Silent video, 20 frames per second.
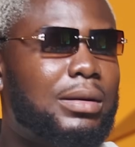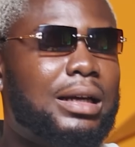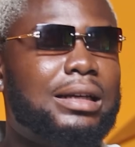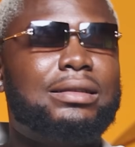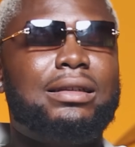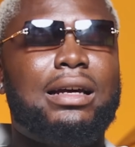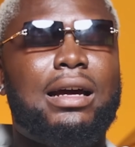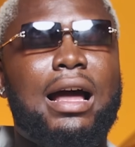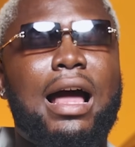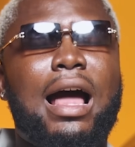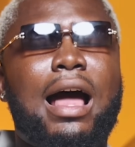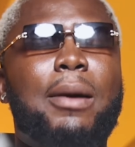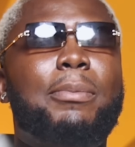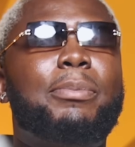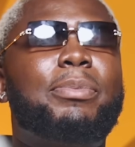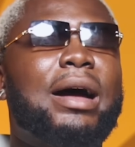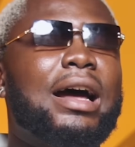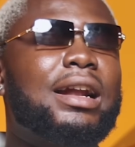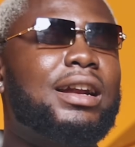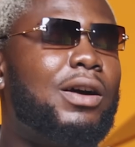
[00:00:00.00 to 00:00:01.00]

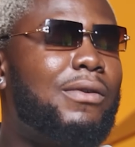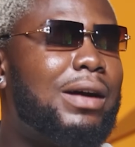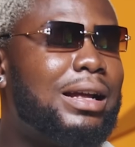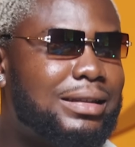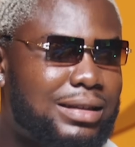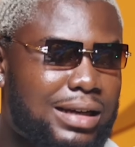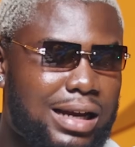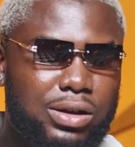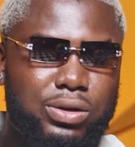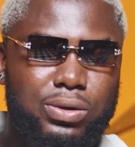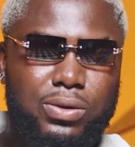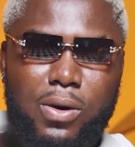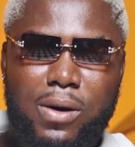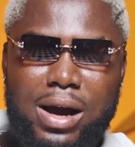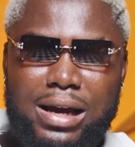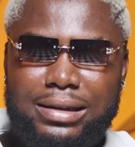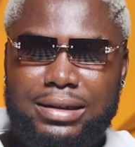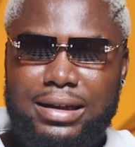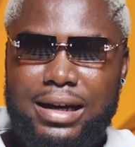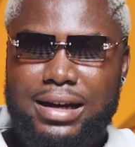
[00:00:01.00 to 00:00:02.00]
Abana what's now so
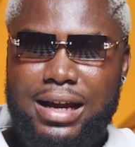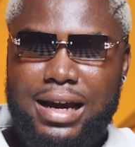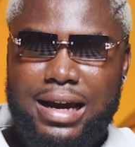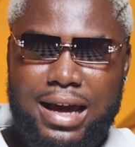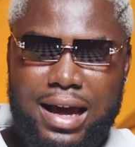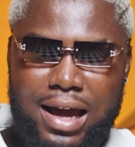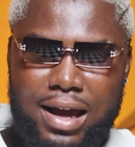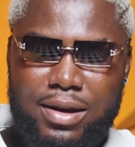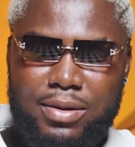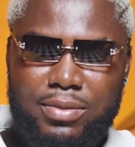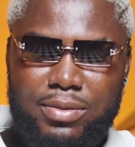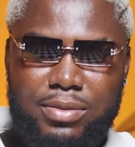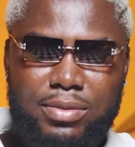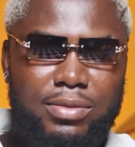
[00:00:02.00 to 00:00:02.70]
one side I can't.